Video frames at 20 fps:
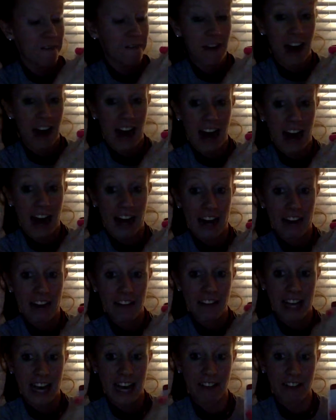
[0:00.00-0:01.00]
5
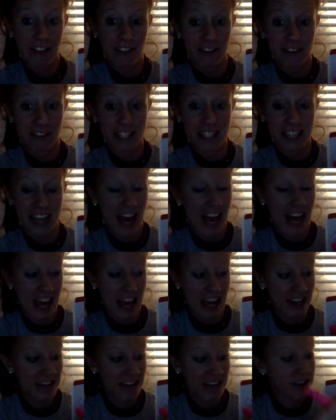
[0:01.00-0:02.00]
is half of
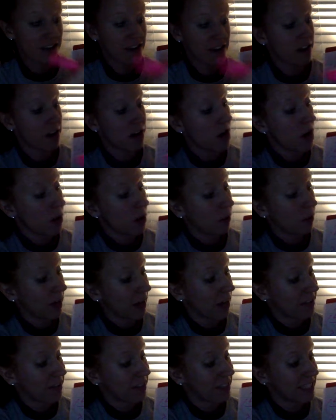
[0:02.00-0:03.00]
10. We
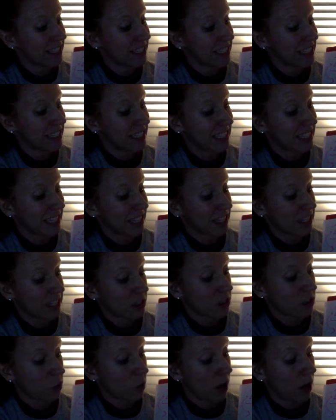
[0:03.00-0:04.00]
have
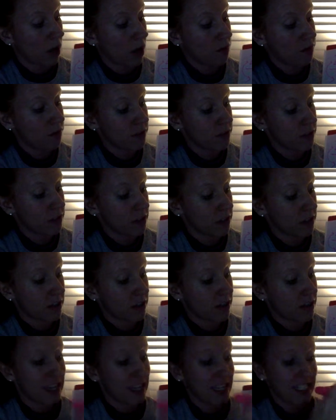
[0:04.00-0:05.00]
6/12.
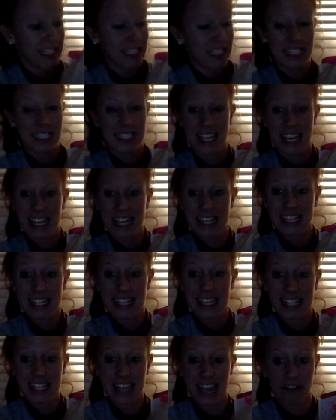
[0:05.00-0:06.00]

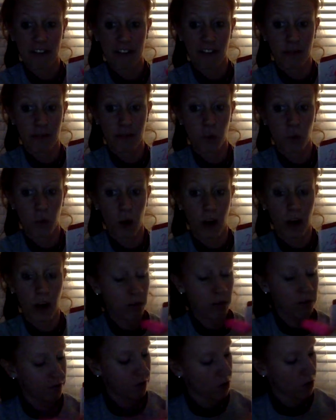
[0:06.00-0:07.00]
6 is half of
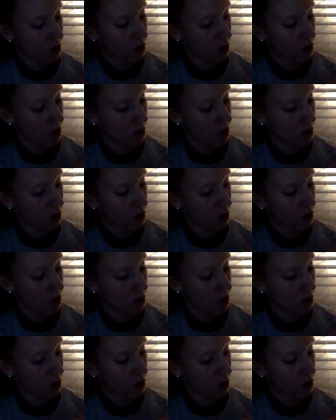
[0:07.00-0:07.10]
12.